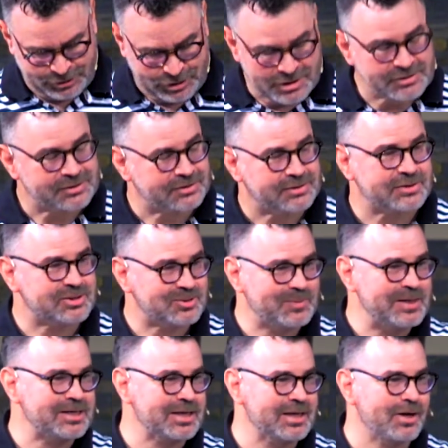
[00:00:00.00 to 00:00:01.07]
Jesus is
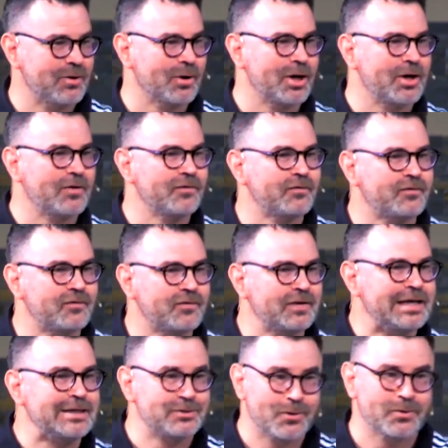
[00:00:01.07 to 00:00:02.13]
speaking here
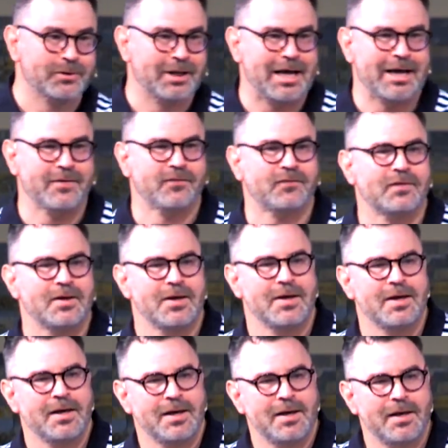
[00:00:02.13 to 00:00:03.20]
of eternal life.
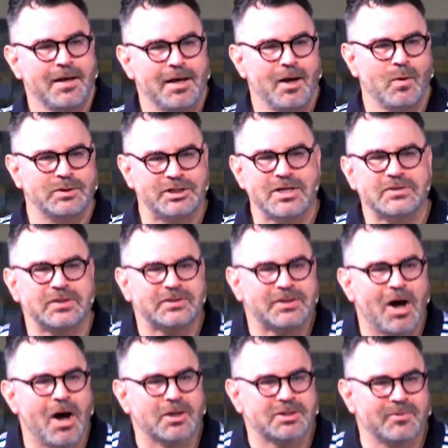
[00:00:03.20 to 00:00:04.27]
And when
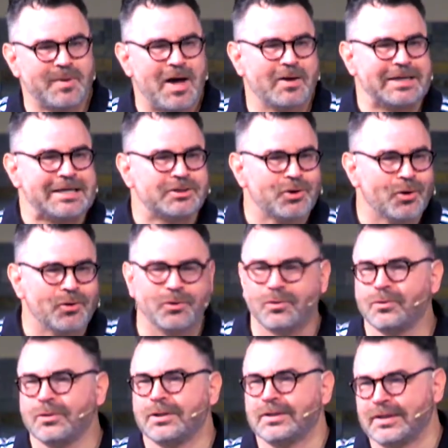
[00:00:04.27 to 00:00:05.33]
Jesus talks about
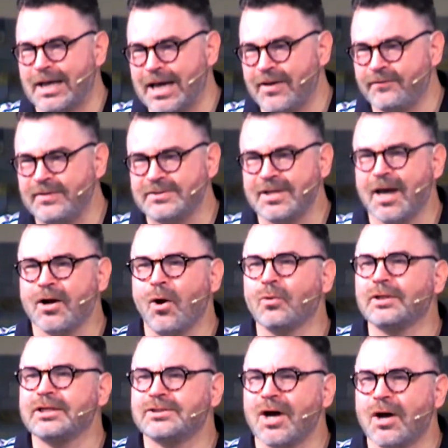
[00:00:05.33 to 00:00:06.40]
eternal life, he's not
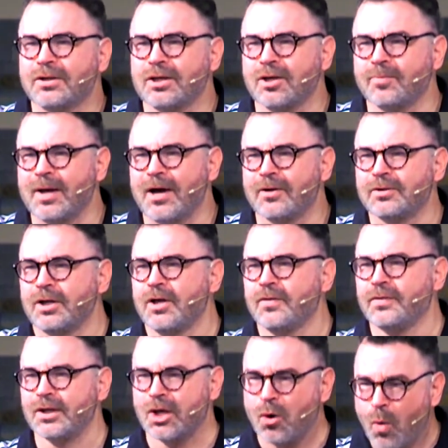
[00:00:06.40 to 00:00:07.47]
only talking about
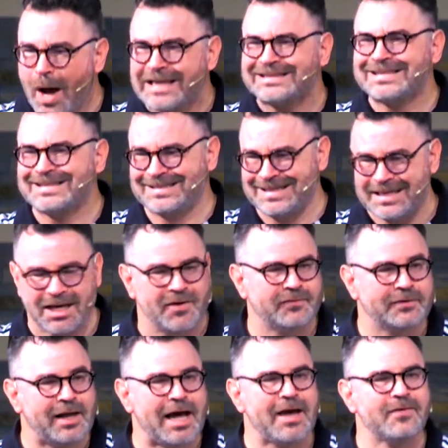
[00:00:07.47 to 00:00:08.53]
the quantity
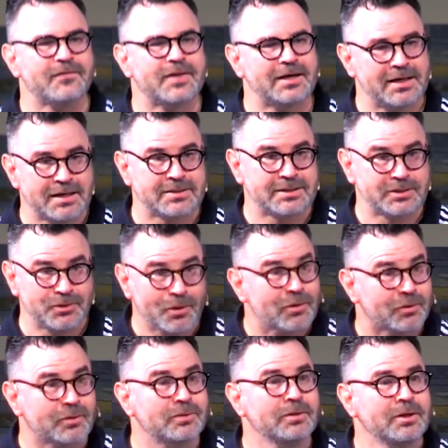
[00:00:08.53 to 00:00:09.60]
of life, that it is
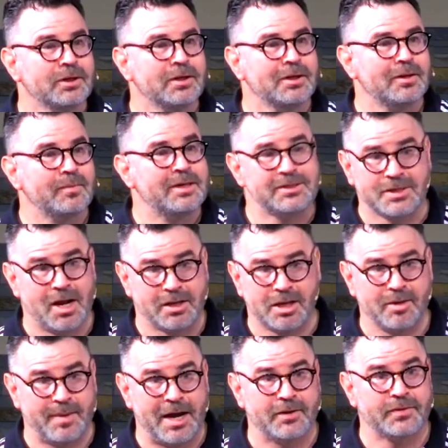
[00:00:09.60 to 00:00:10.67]
eternal, but he's
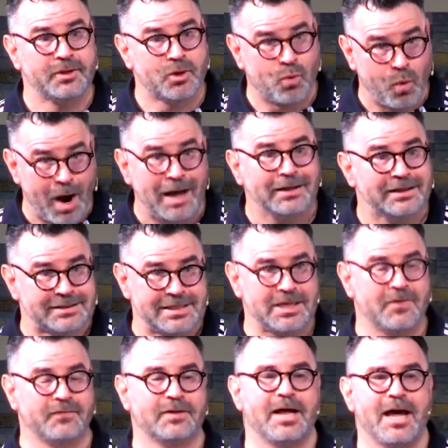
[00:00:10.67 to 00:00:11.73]
talking about the
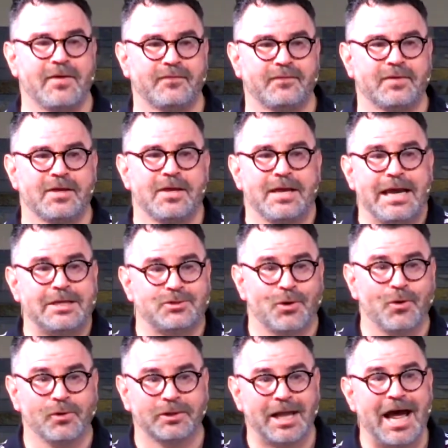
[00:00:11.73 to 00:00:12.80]
quality of life.
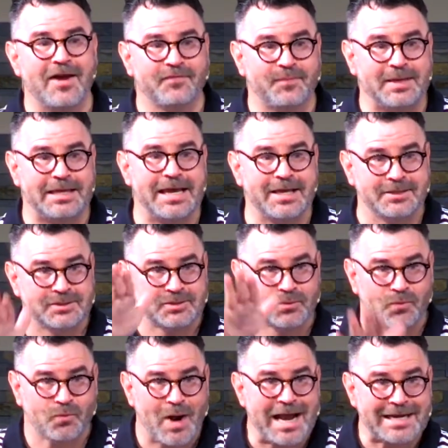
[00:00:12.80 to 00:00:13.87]
Eternal life
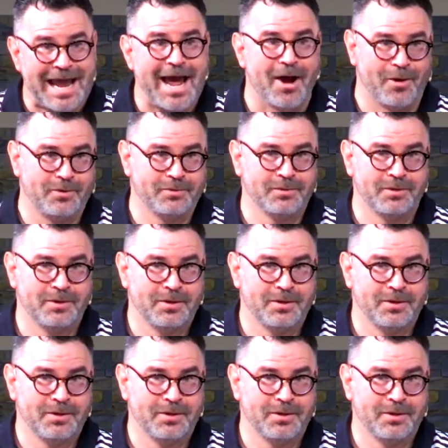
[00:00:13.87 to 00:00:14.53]
begins right now.